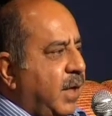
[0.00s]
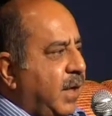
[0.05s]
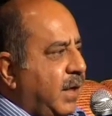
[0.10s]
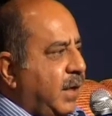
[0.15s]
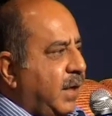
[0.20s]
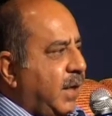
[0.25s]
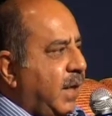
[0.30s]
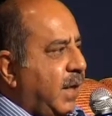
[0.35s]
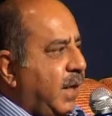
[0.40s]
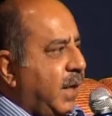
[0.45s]
But
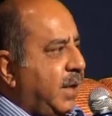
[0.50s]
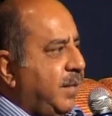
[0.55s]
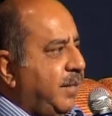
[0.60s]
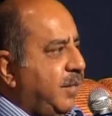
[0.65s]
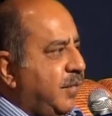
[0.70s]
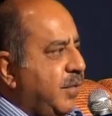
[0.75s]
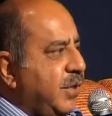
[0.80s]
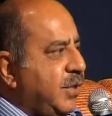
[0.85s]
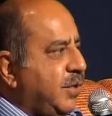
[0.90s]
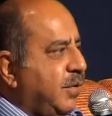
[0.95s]
uh,
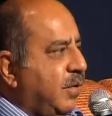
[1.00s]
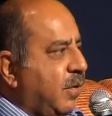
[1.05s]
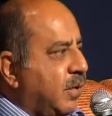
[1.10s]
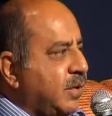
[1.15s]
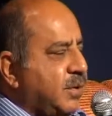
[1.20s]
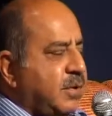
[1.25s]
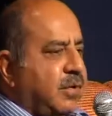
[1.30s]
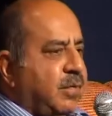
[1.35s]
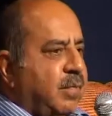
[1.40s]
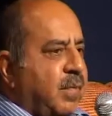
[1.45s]
we should
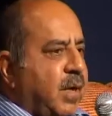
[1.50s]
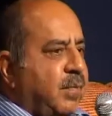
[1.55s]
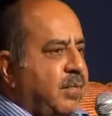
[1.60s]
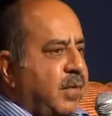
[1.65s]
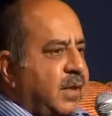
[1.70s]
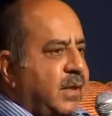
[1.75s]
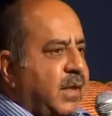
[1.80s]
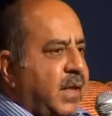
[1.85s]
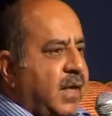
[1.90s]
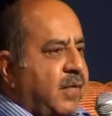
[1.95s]
also
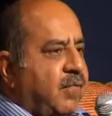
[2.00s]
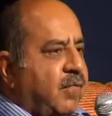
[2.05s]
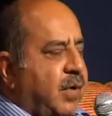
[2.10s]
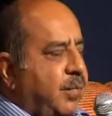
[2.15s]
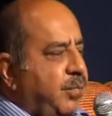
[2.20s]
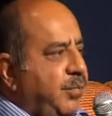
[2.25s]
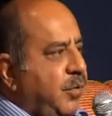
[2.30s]
remember there are